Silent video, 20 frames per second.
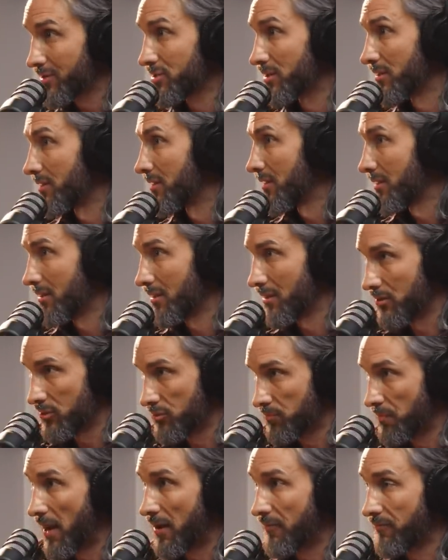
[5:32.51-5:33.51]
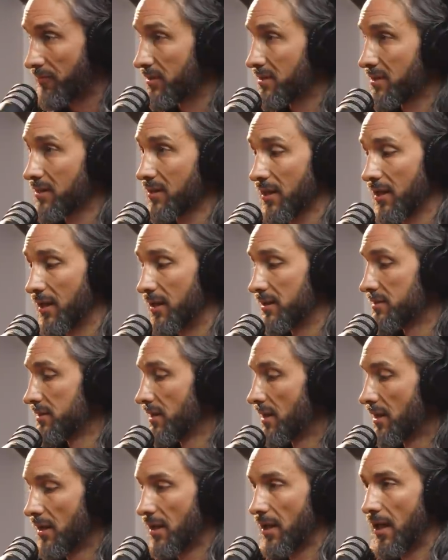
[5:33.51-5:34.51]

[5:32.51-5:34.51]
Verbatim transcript: so that there's benefit to the kids,